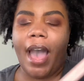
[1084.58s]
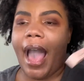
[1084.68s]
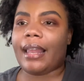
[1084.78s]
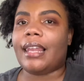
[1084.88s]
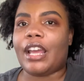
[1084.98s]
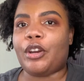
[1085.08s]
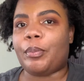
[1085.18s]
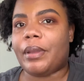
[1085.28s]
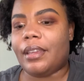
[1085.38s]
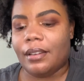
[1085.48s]
Eyeliner
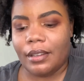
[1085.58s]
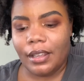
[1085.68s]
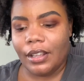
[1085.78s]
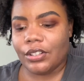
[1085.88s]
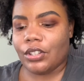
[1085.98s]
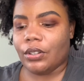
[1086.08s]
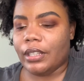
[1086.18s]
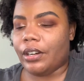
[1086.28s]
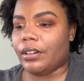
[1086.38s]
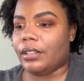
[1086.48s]
Pen. So
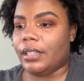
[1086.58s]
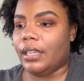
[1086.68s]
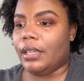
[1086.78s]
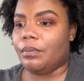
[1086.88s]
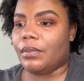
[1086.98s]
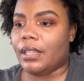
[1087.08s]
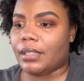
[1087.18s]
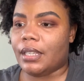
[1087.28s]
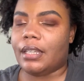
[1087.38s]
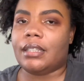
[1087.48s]
literally,
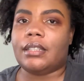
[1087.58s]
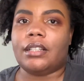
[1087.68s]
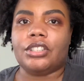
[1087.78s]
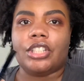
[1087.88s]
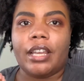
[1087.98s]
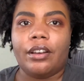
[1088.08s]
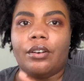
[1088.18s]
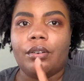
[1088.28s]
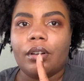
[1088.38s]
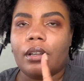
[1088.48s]
this is a
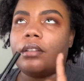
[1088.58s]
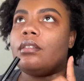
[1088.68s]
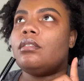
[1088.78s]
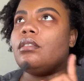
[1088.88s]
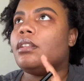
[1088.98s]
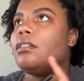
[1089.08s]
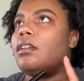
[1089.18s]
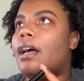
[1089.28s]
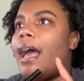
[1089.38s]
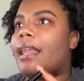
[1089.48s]
gel
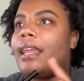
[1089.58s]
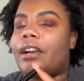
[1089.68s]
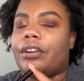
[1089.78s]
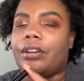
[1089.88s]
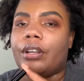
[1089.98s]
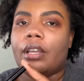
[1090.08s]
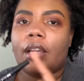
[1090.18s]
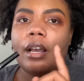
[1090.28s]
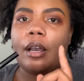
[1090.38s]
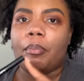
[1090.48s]
eyeliner
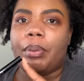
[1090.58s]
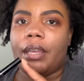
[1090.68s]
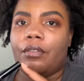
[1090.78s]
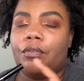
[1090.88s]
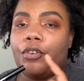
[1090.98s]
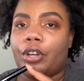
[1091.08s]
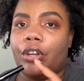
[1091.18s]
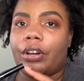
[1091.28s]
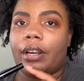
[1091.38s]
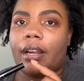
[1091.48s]
pen for
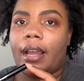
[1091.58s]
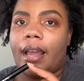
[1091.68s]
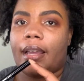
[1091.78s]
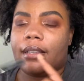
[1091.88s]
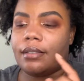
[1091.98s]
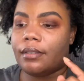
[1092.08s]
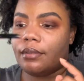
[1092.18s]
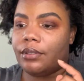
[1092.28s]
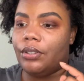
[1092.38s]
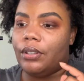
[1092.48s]
your eyes.
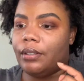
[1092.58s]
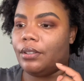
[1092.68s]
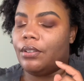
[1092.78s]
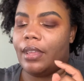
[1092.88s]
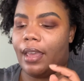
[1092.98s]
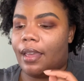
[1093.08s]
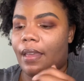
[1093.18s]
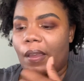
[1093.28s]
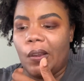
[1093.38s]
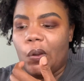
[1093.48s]
So you can do that,
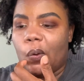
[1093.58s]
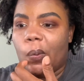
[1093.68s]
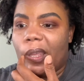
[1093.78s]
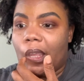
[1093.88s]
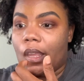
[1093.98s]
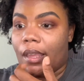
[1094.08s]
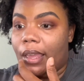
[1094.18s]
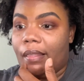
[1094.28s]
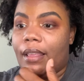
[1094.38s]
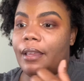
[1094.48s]
do a wing.
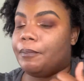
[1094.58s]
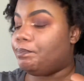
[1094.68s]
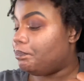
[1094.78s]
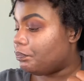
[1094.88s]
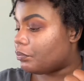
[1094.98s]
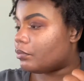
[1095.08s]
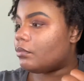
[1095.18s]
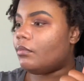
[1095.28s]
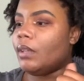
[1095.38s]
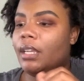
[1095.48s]
And then
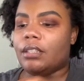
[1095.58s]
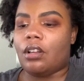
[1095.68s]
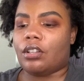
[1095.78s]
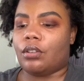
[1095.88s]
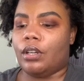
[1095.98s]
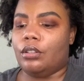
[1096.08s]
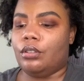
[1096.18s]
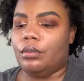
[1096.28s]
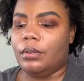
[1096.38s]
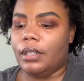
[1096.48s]
it's also a
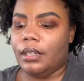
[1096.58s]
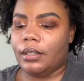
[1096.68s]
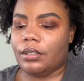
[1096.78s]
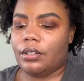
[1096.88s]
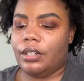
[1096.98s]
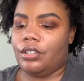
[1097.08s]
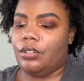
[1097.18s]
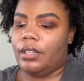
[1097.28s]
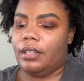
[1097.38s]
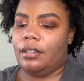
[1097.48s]
glue so that
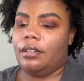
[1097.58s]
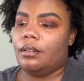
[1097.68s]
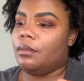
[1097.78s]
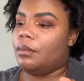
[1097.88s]
you can